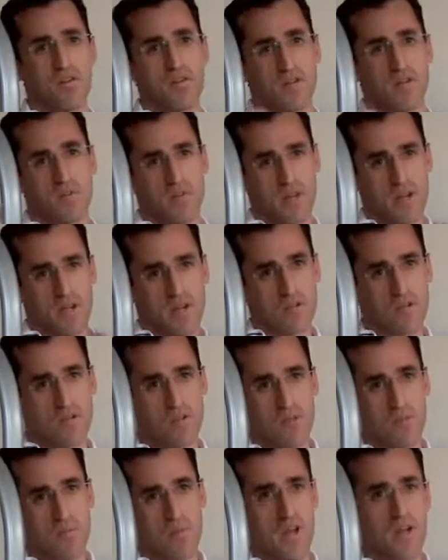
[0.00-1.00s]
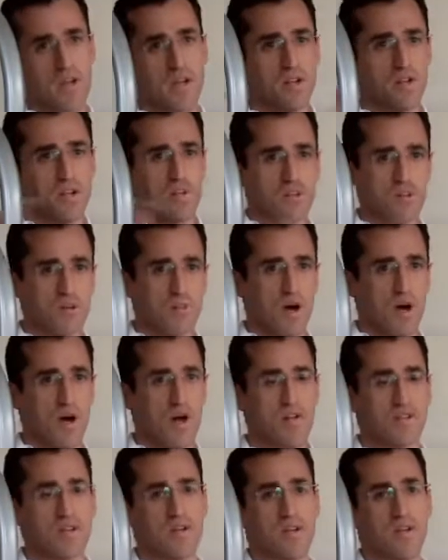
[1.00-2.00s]
and we can zoom in and zoom
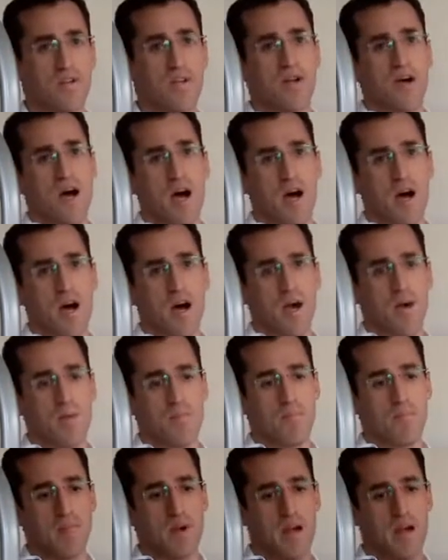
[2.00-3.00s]
out. Let's